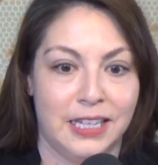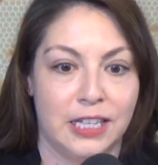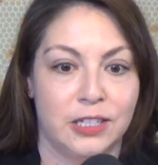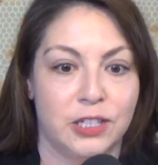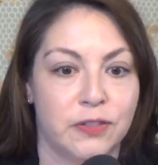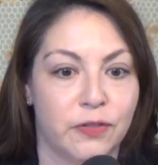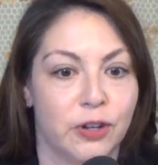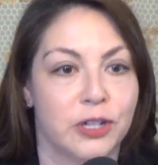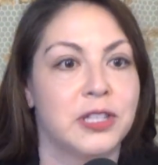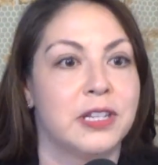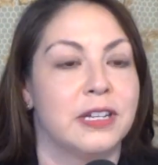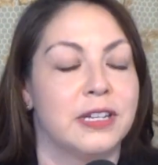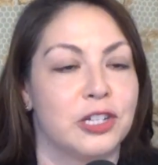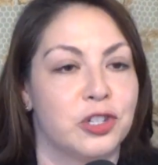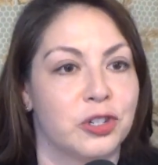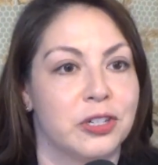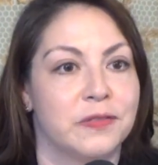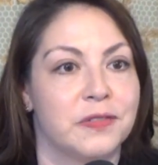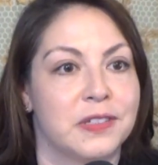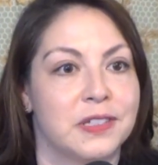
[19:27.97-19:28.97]
diversity
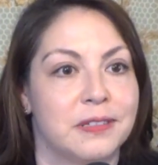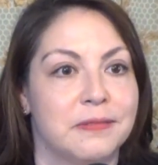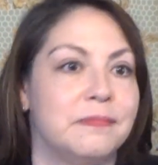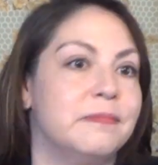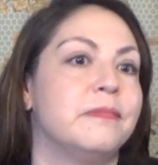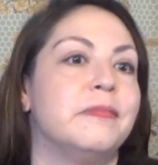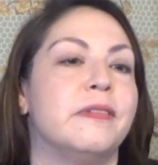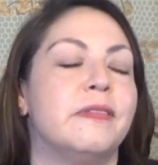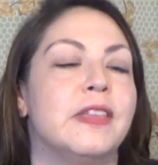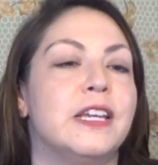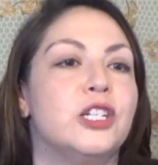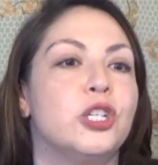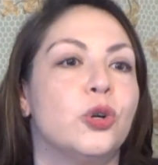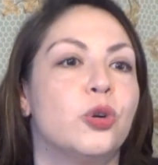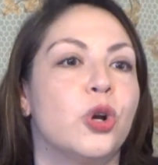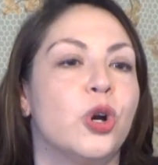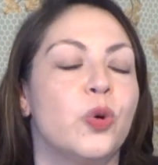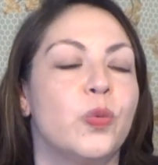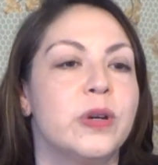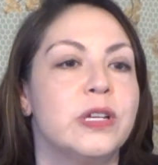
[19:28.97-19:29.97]
initiatives and they don't
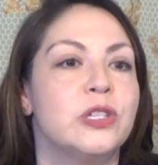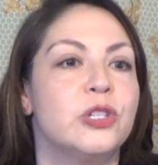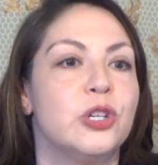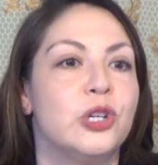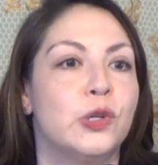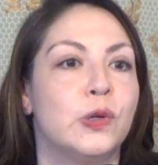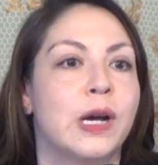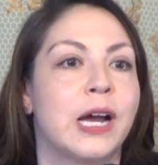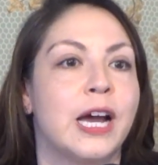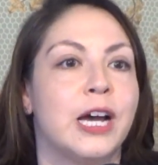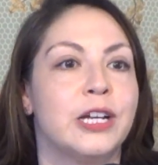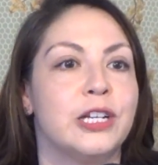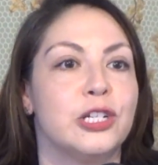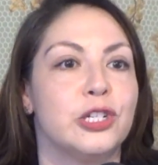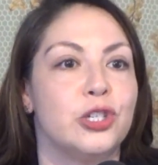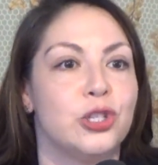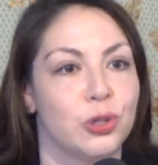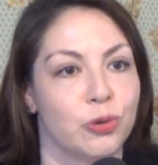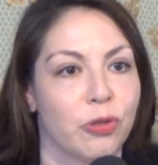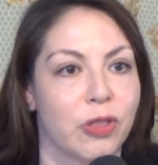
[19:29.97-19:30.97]
always know how to
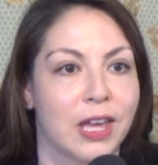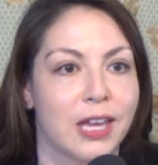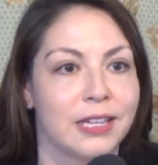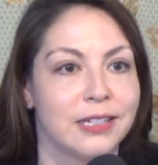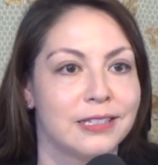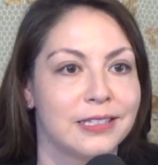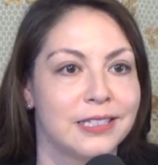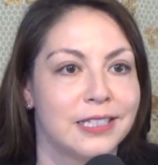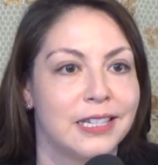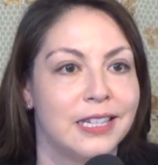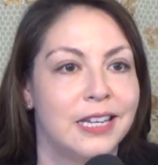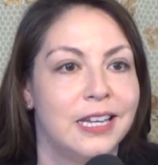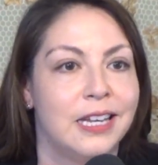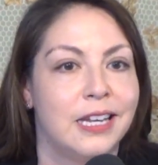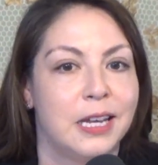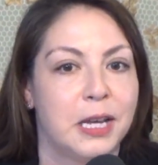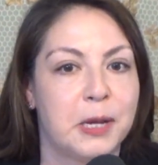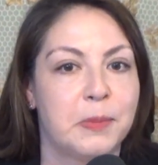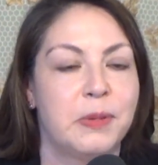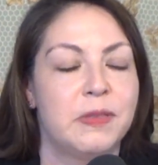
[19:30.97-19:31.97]
do that.
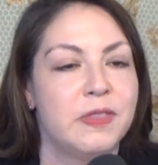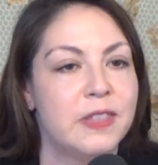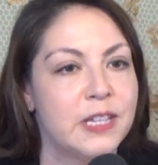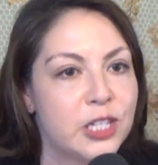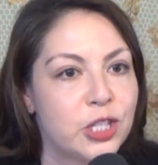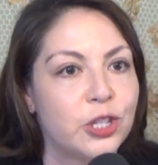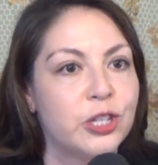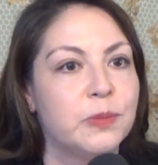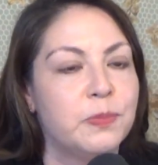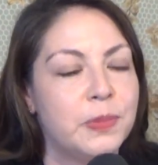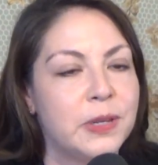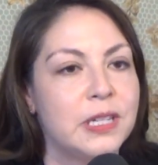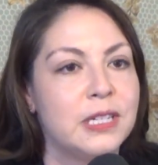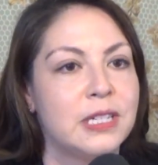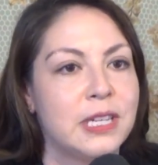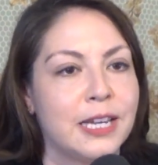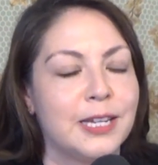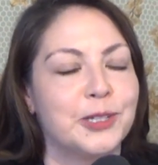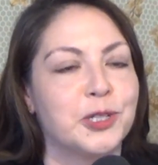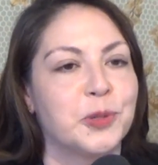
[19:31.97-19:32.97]
And this could be a
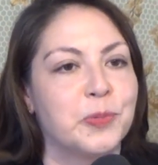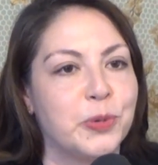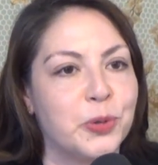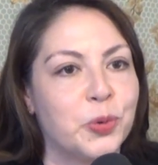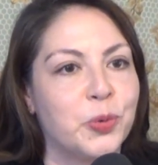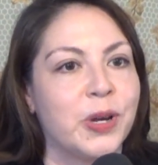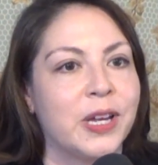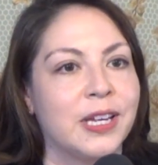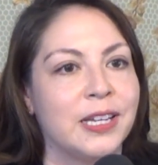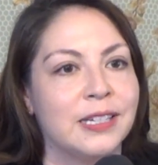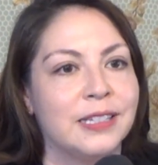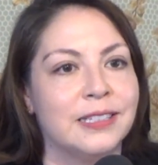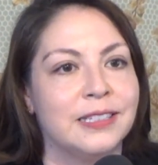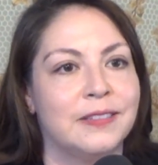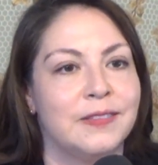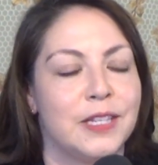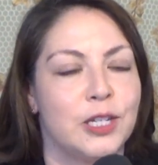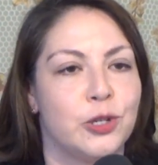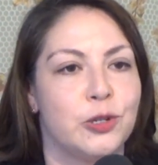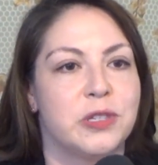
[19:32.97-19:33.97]
tangible way.
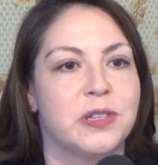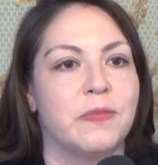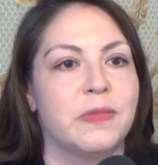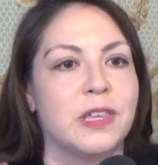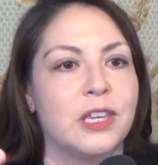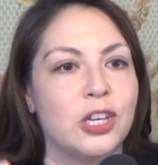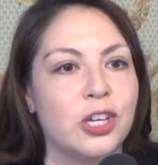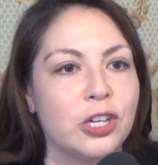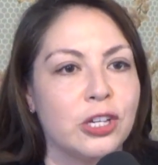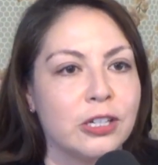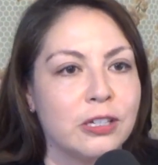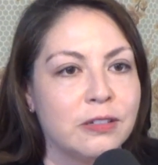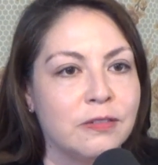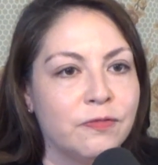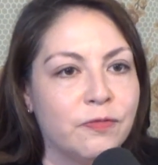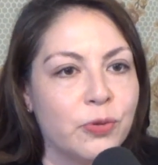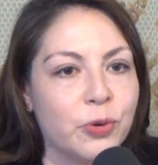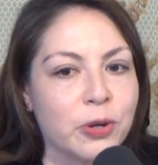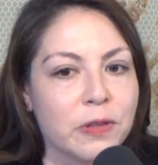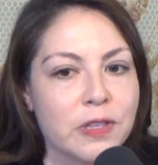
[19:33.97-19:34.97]
They do something good
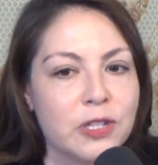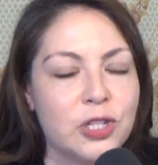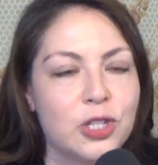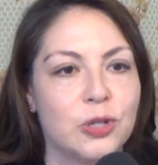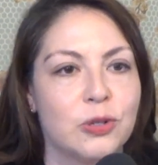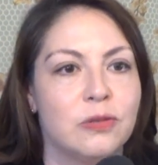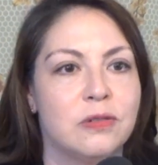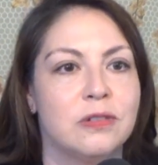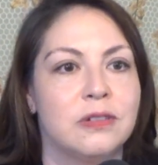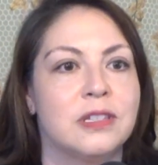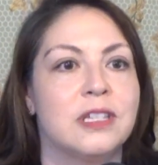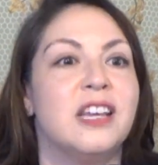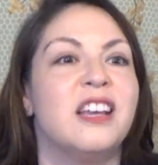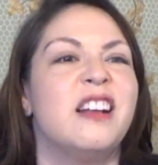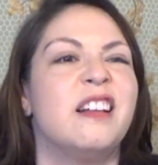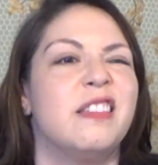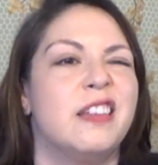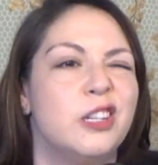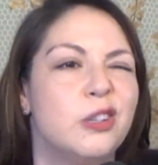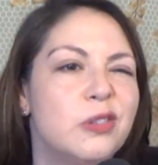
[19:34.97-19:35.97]
for the student,
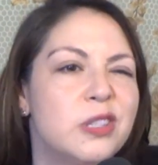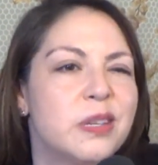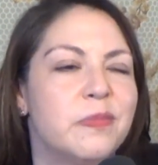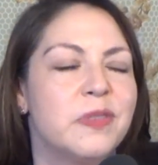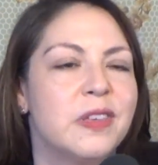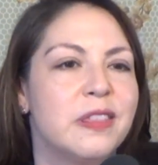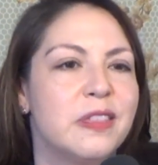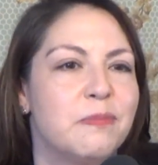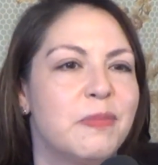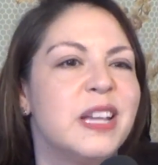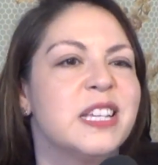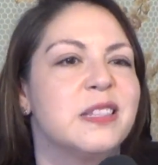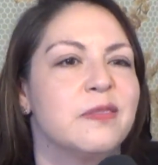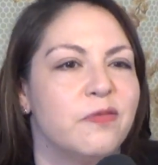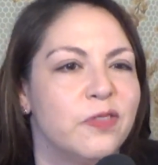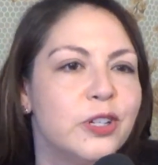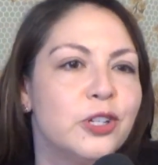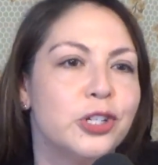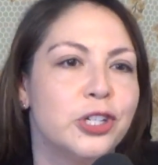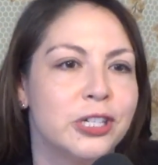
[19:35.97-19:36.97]
they do something that makes them
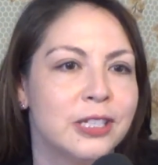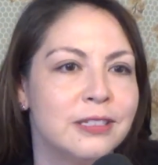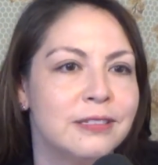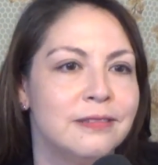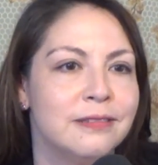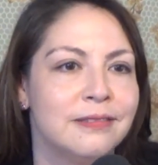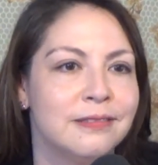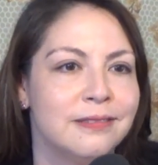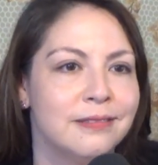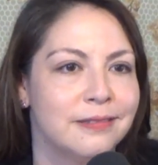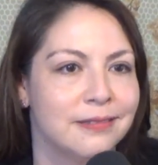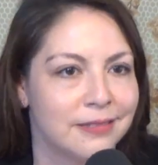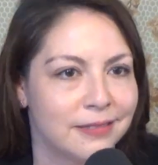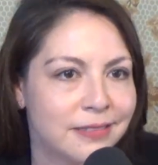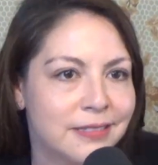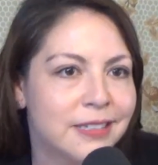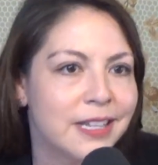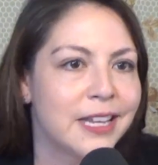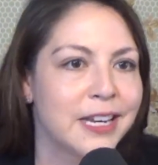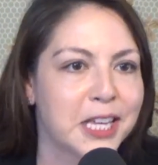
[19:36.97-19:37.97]
feel good, and
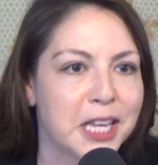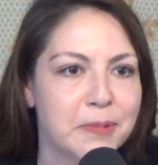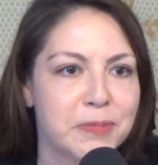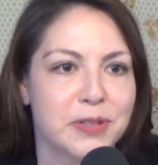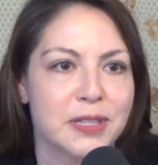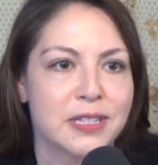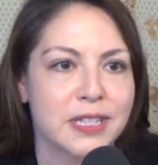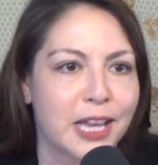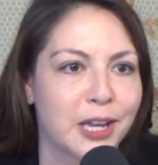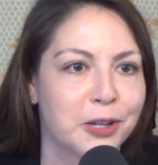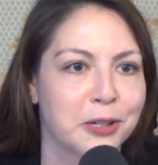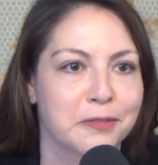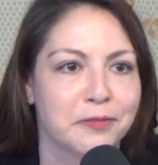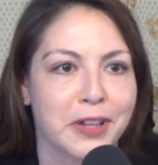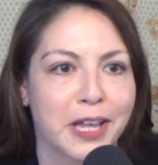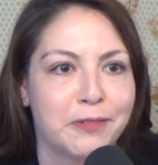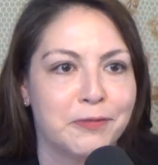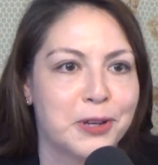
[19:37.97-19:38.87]
it keeps the cycle of life